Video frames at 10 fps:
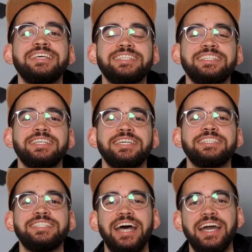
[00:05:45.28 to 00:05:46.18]
This is
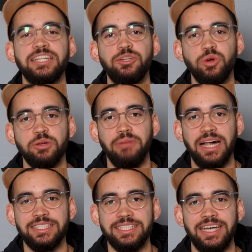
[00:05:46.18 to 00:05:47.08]
exactly what
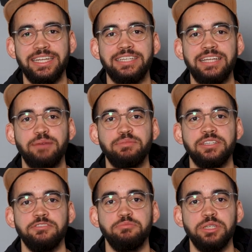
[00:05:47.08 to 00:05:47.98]
Milesight
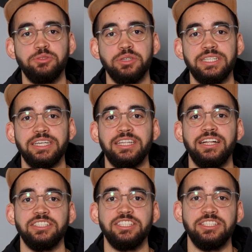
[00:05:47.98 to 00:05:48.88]
adaptive bitrate
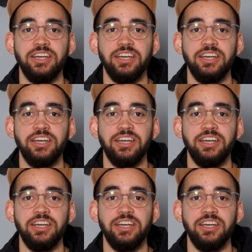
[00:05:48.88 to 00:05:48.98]
technology